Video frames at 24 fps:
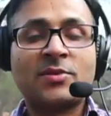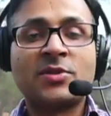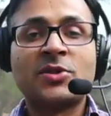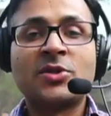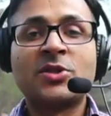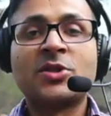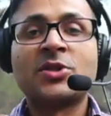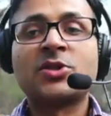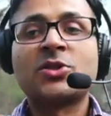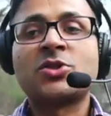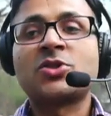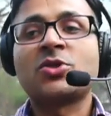
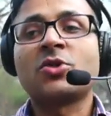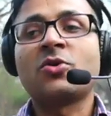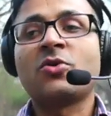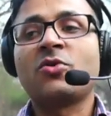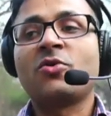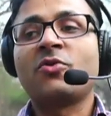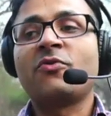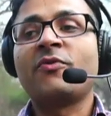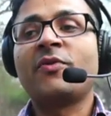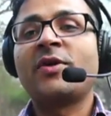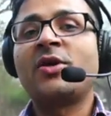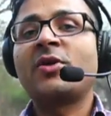So
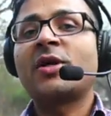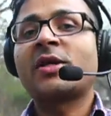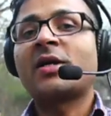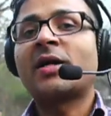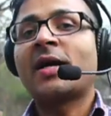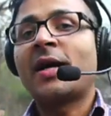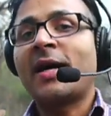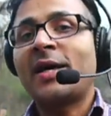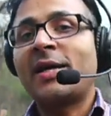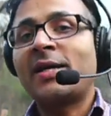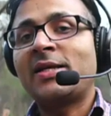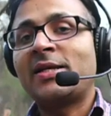when you get
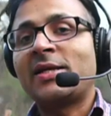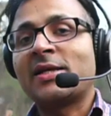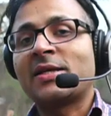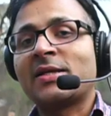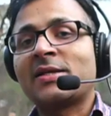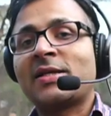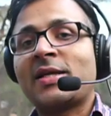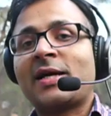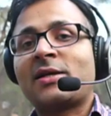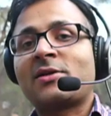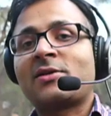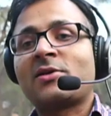idea
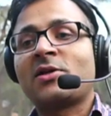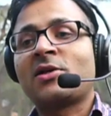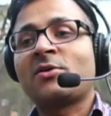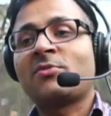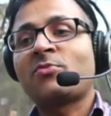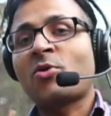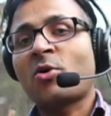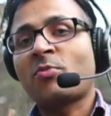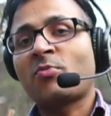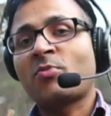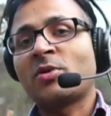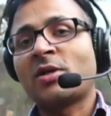that a
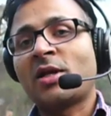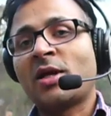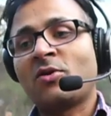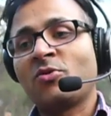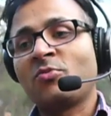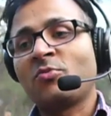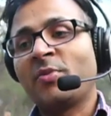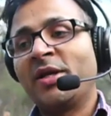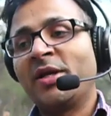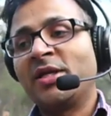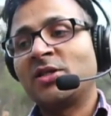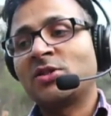proper noun
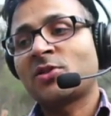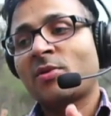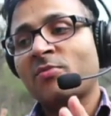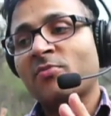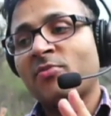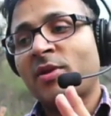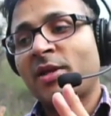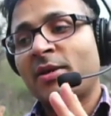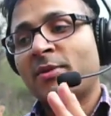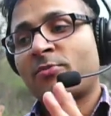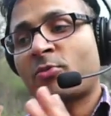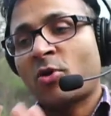means something
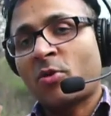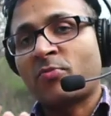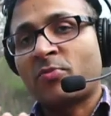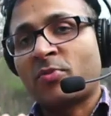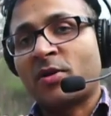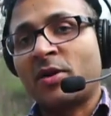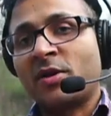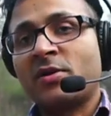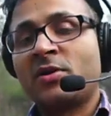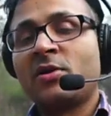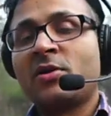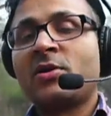proper,
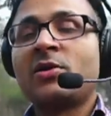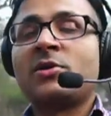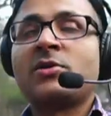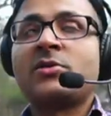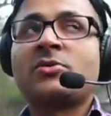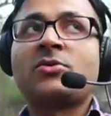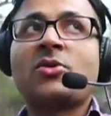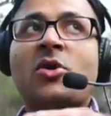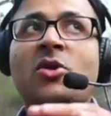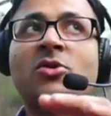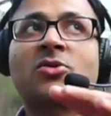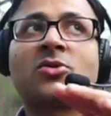
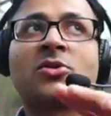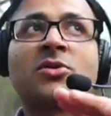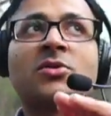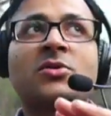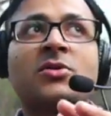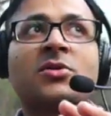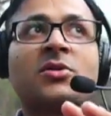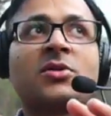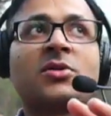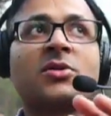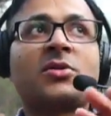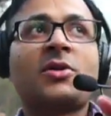not
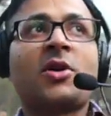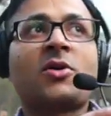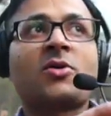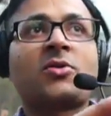not